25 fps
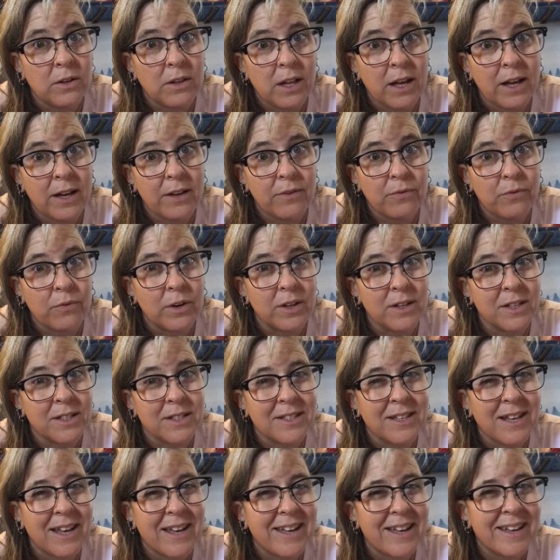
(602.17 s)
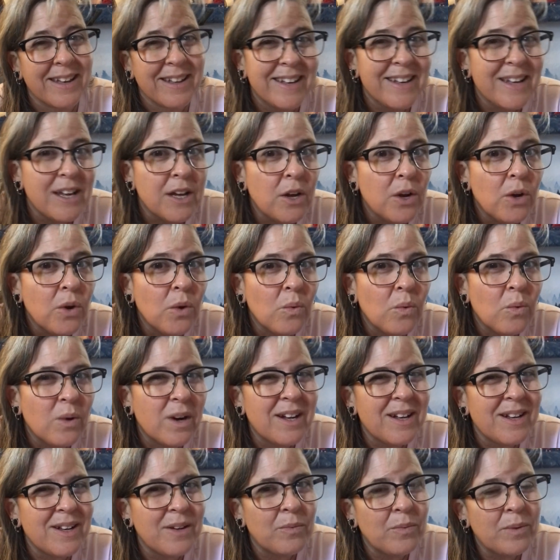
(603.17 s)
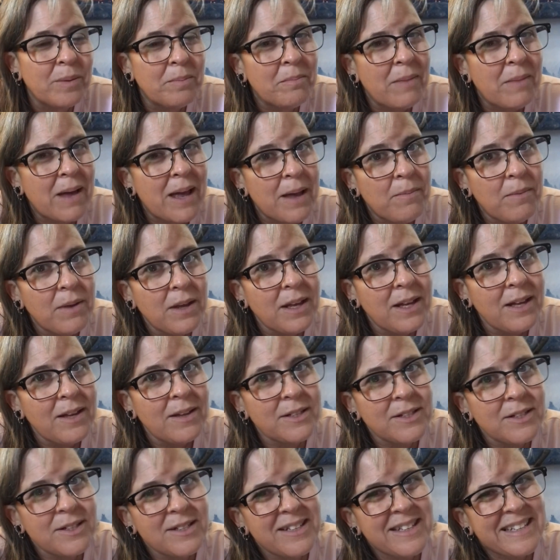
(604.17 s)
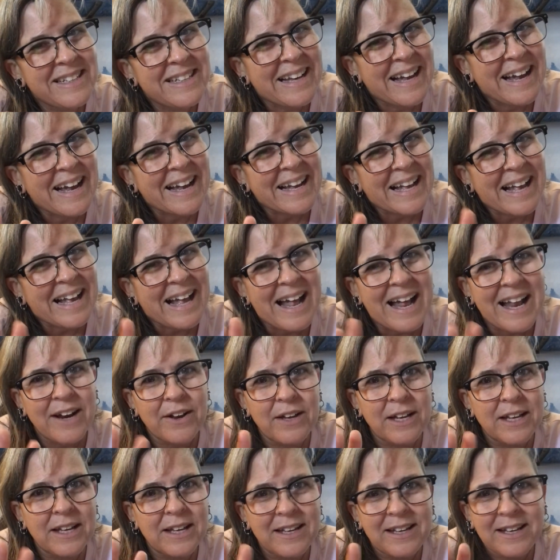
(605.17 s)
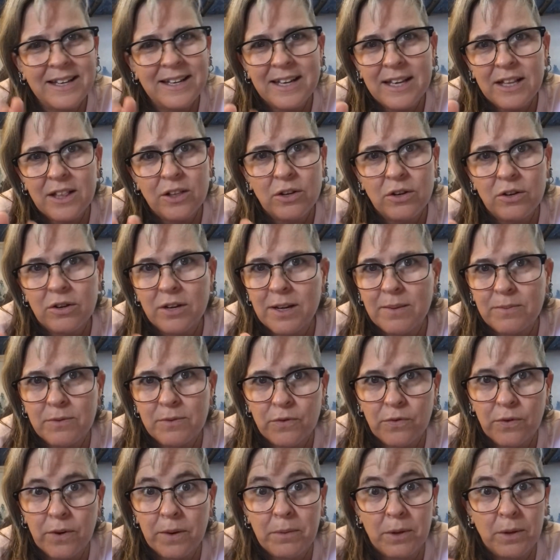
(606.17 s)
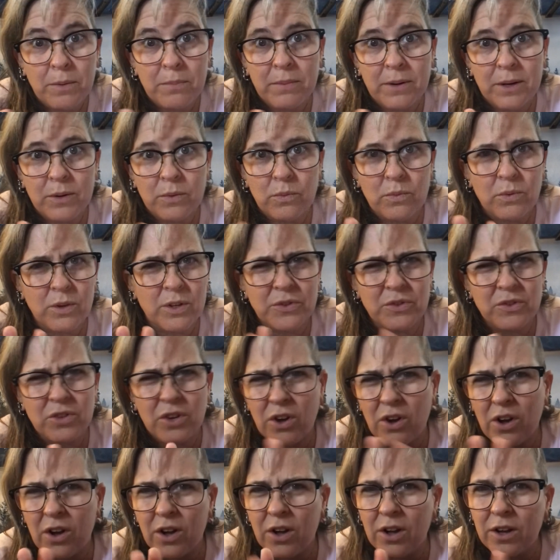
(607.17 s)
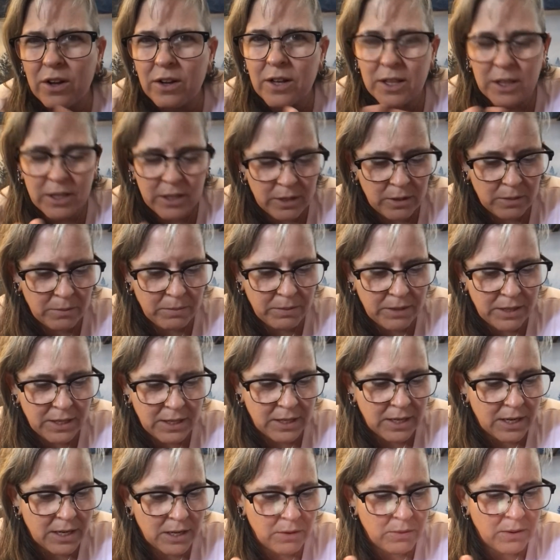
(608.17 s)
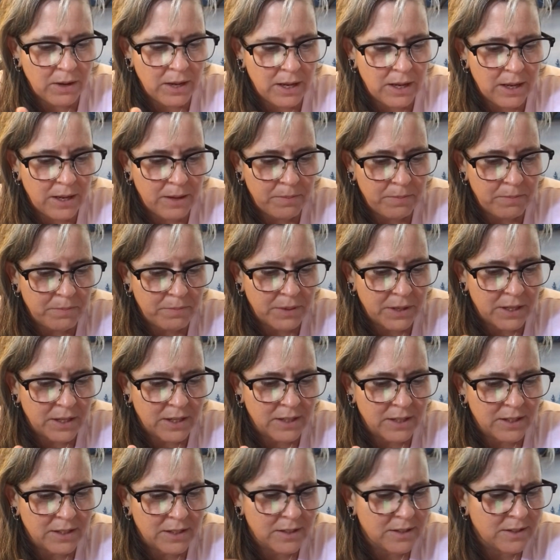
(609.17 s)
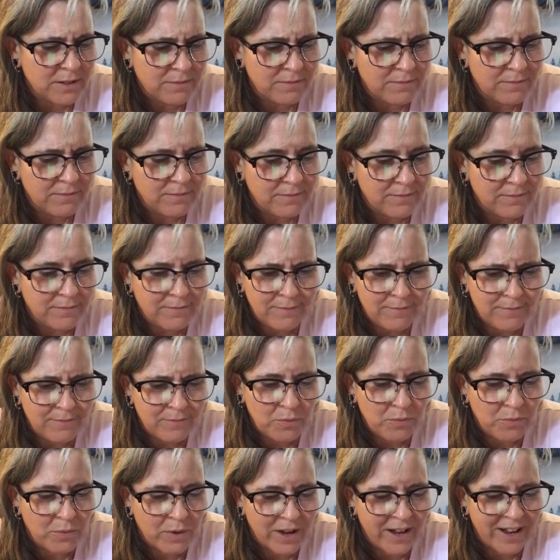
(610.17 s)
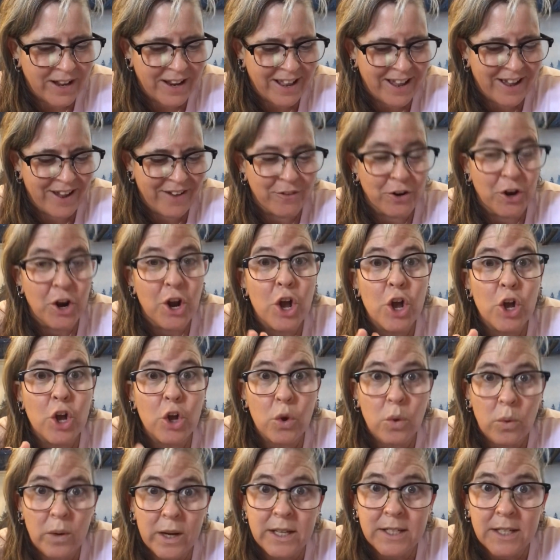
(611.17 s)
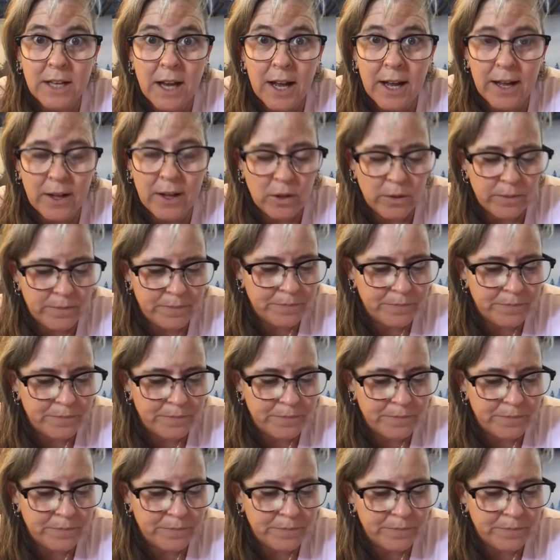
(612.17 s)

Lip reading: life where it's like, maybe I kind of get the creeps from you, but we'll talk a little bit anyway, because whatever. Quintile.